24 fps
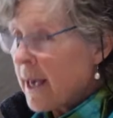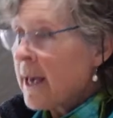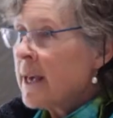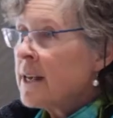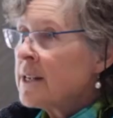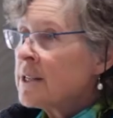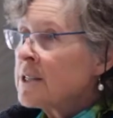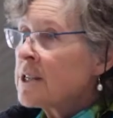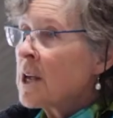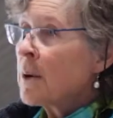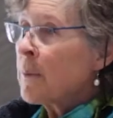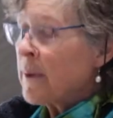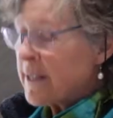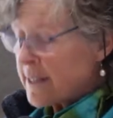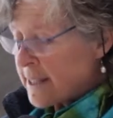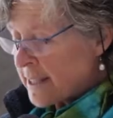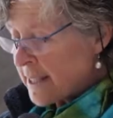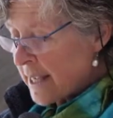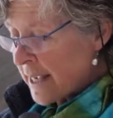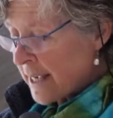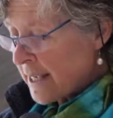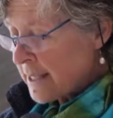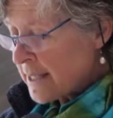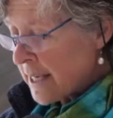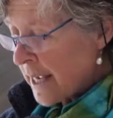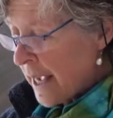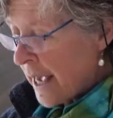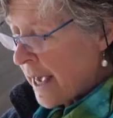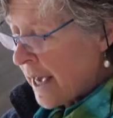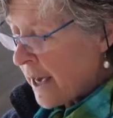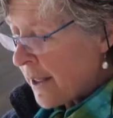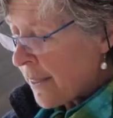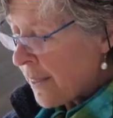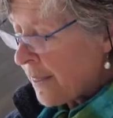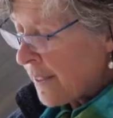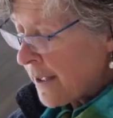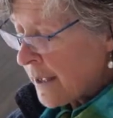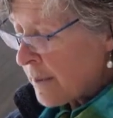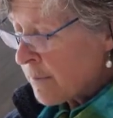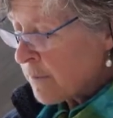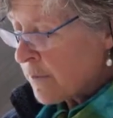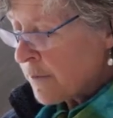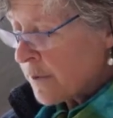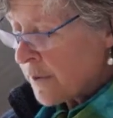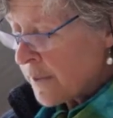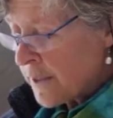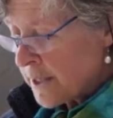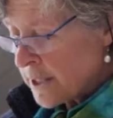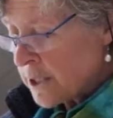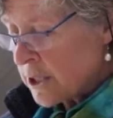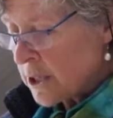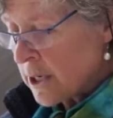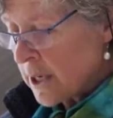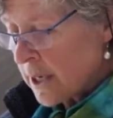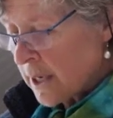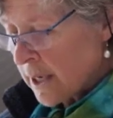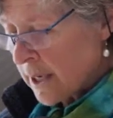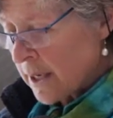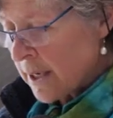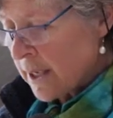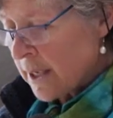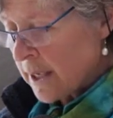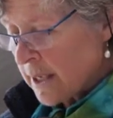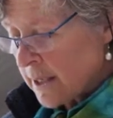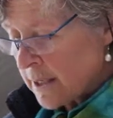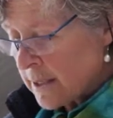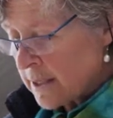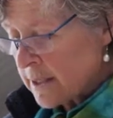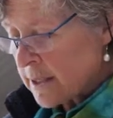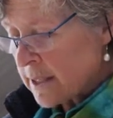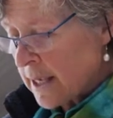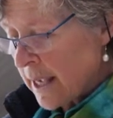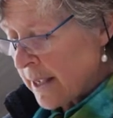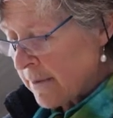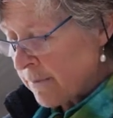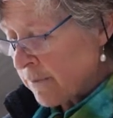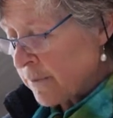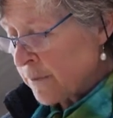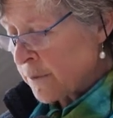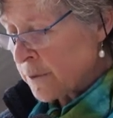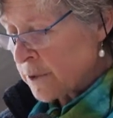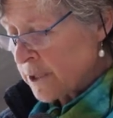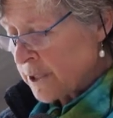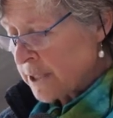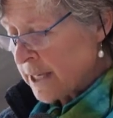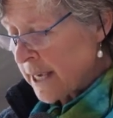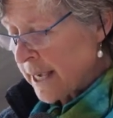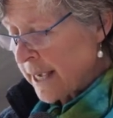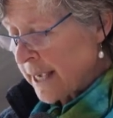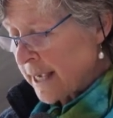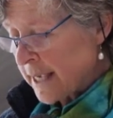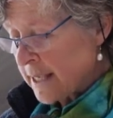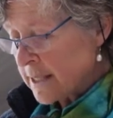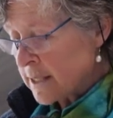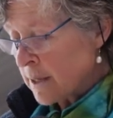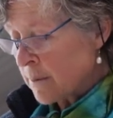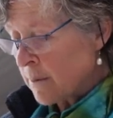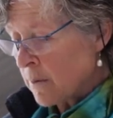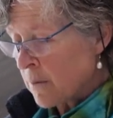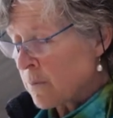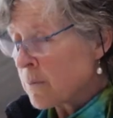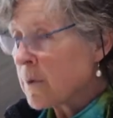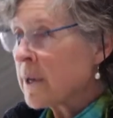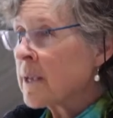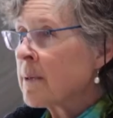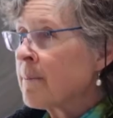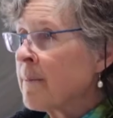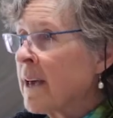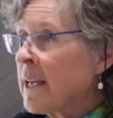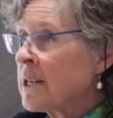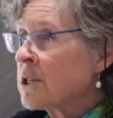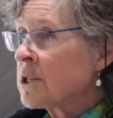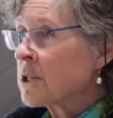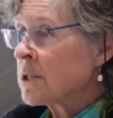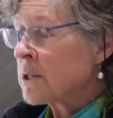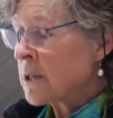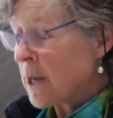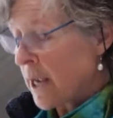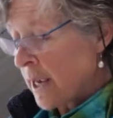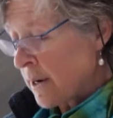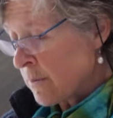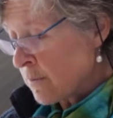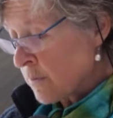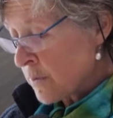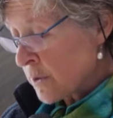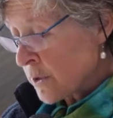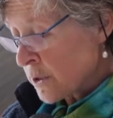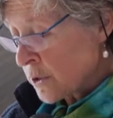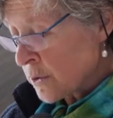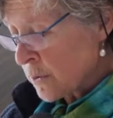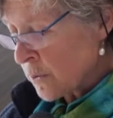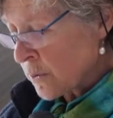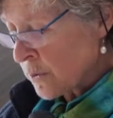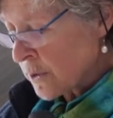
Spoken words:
So as said, our theme for this year is, and for today, is Reimagine and Restore